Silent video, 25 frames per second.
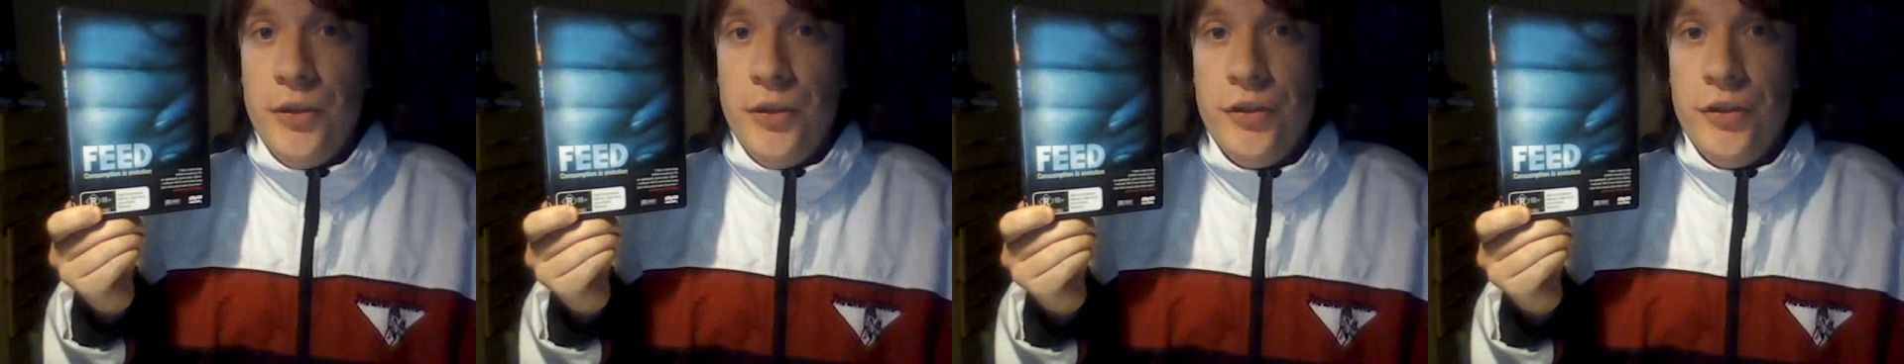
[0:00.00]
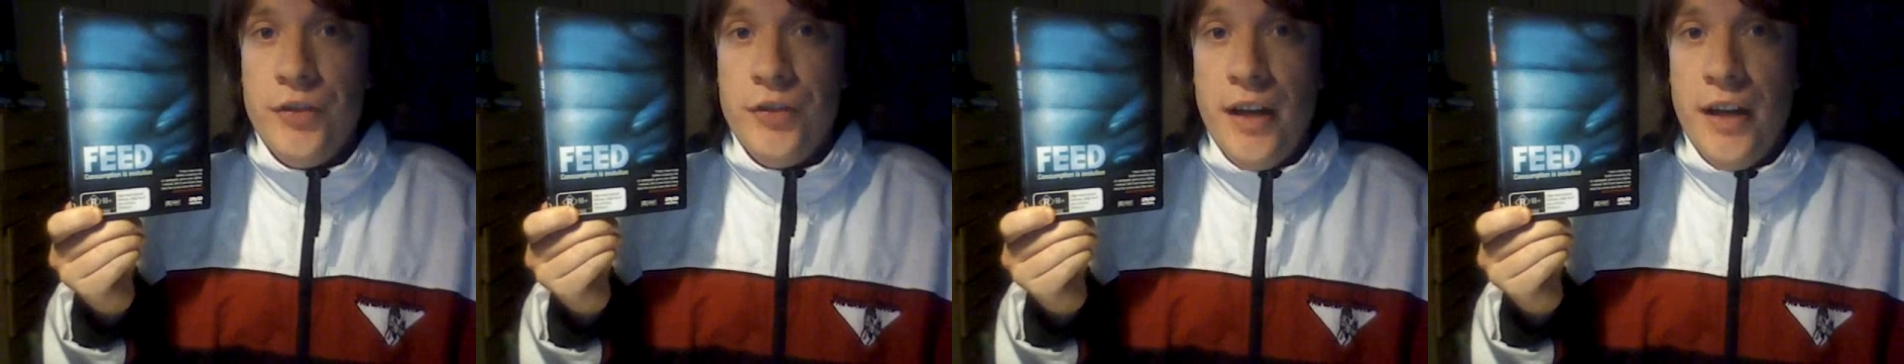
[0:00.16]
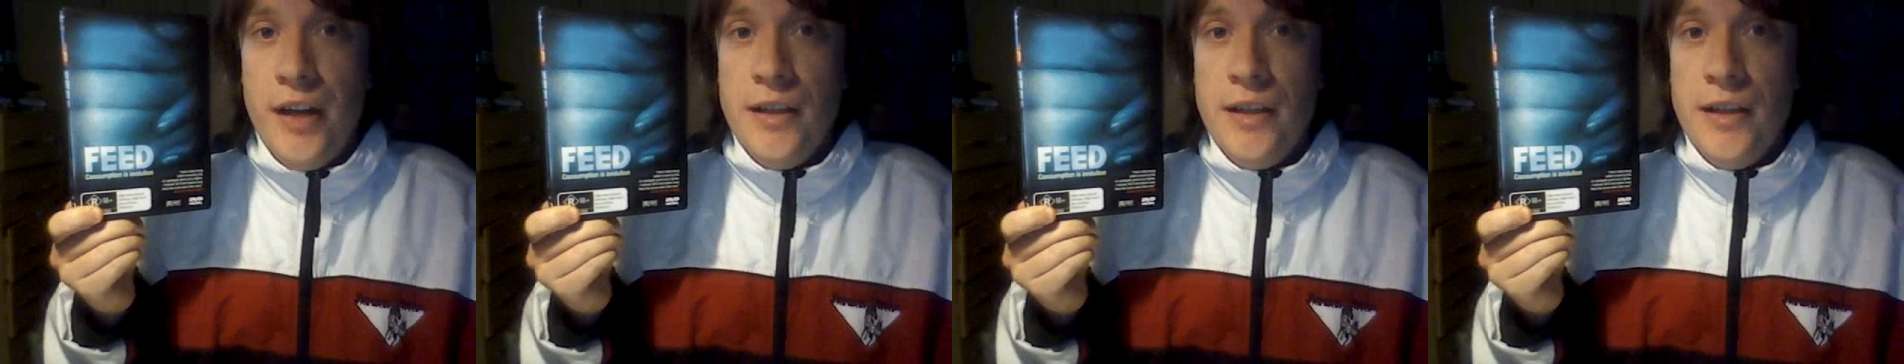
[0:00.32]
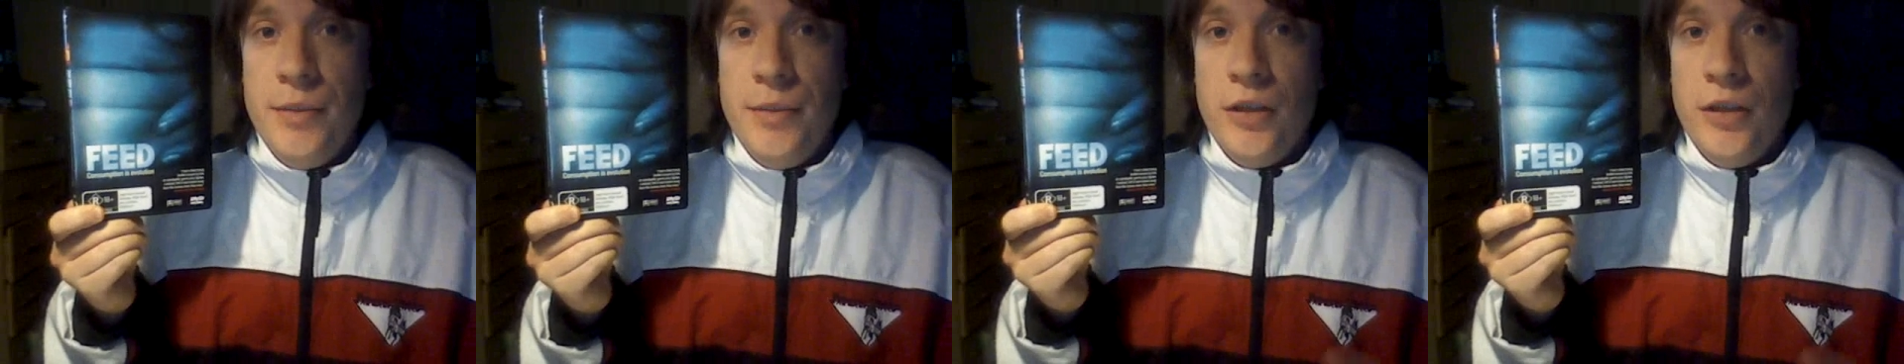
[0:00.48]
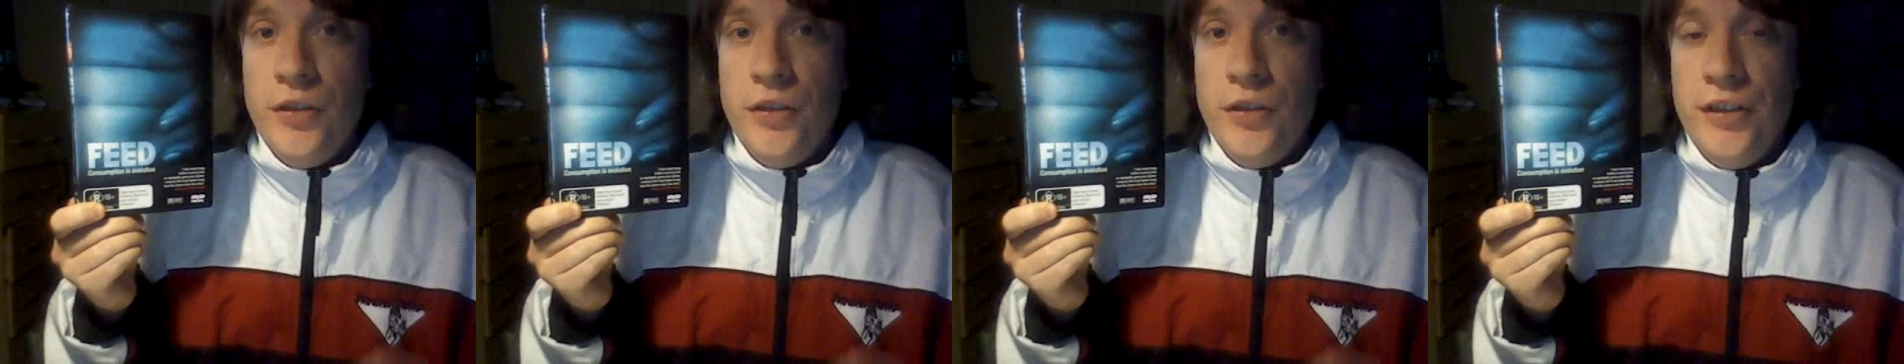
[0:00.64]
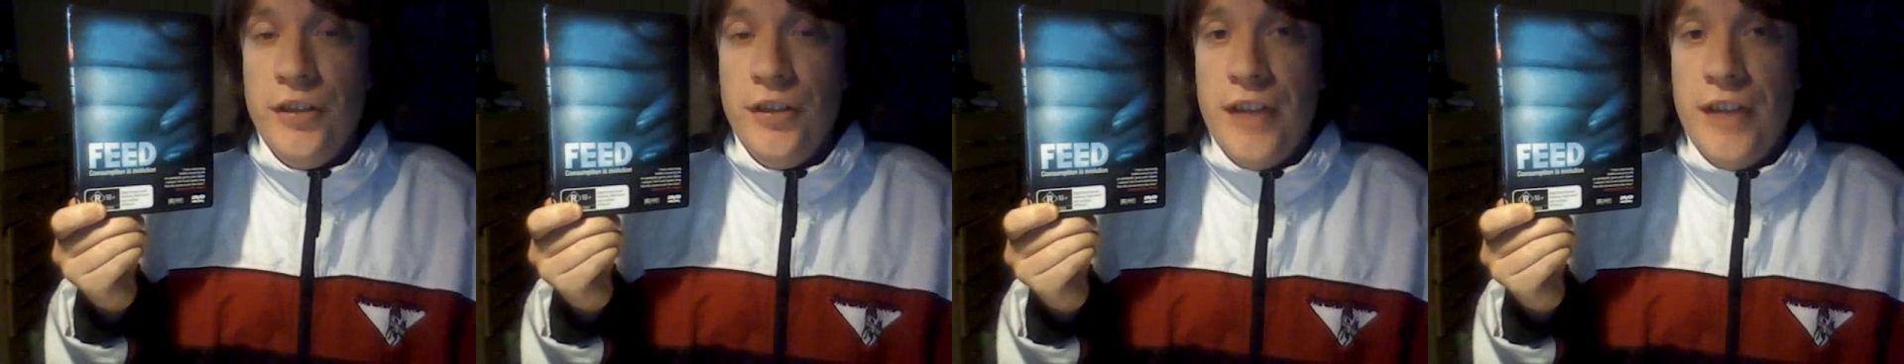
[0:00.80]
Australian
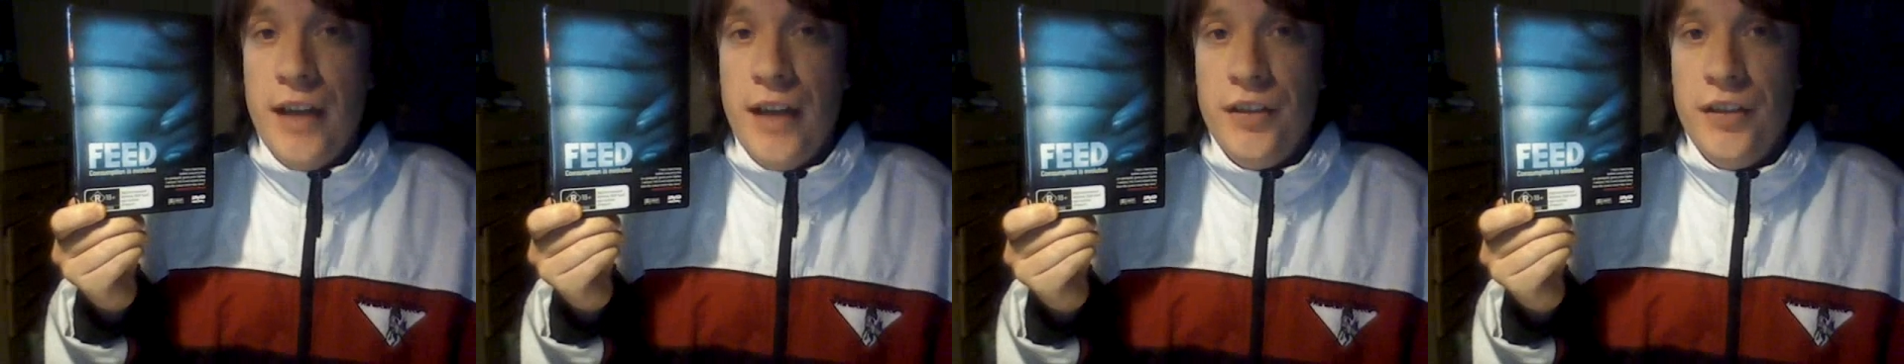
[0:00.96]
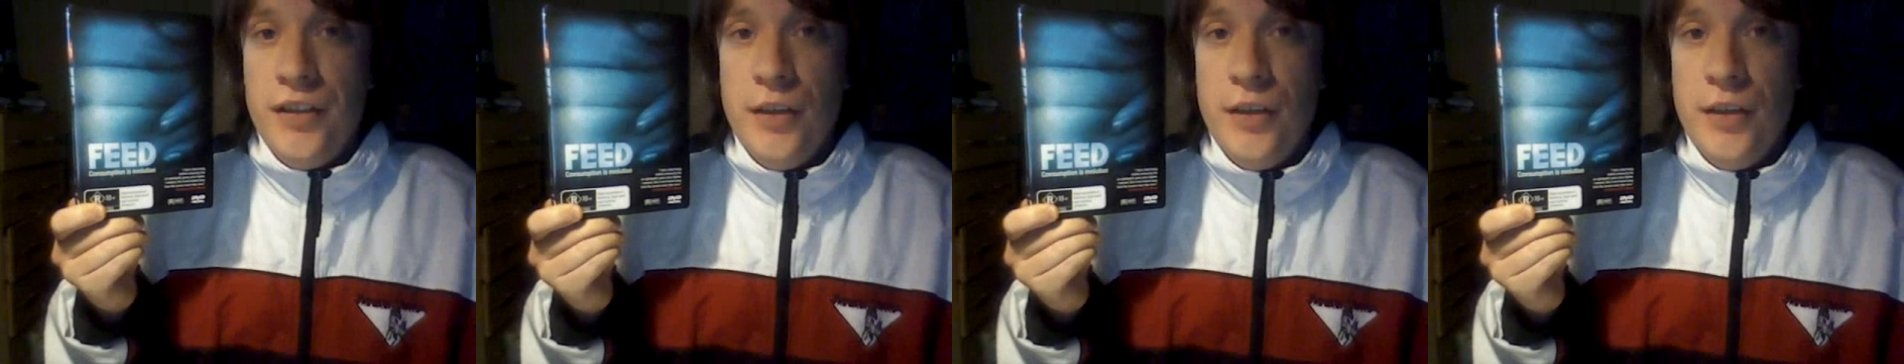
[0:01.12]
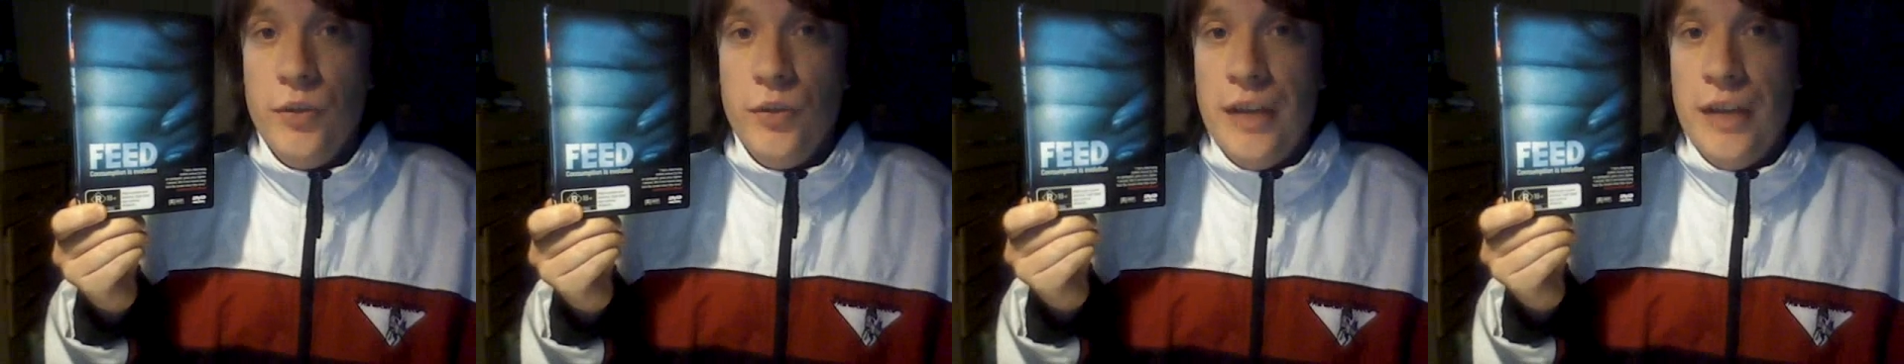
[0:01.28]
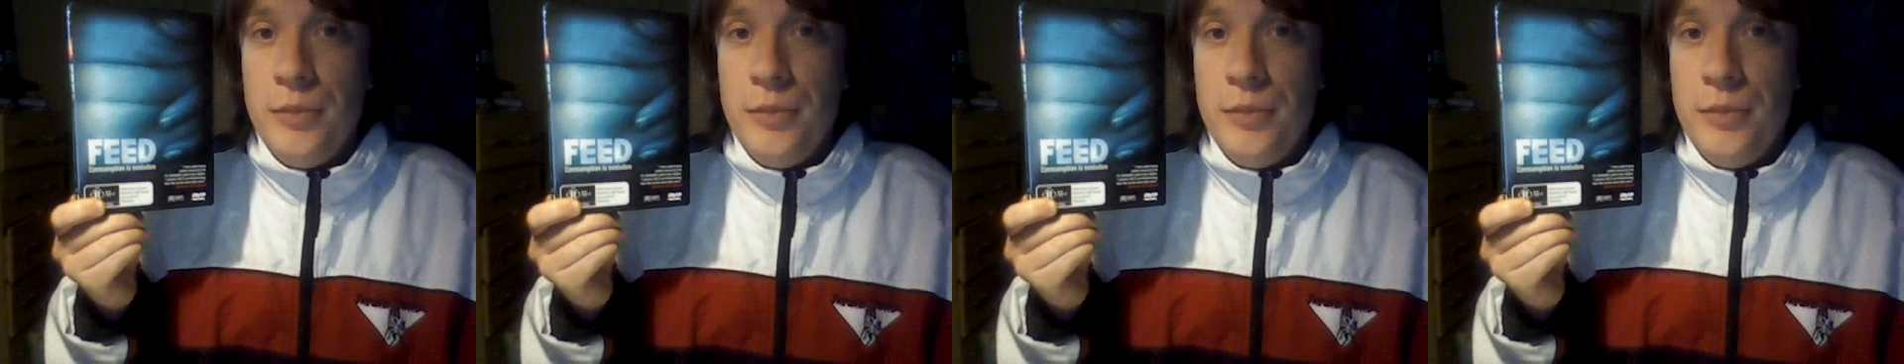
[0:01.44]
because his accent was